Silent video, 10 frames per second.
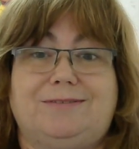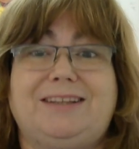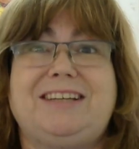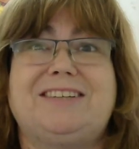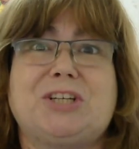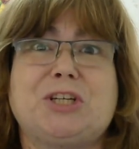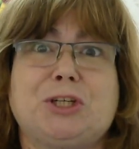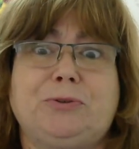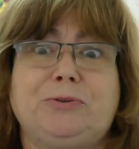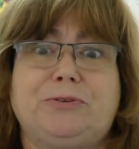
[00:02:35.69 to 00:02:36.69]
And these are
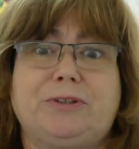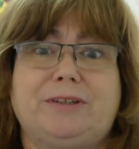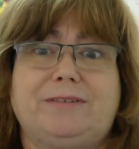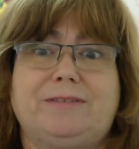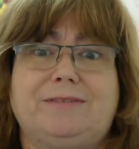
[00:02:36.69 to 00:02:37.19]
children.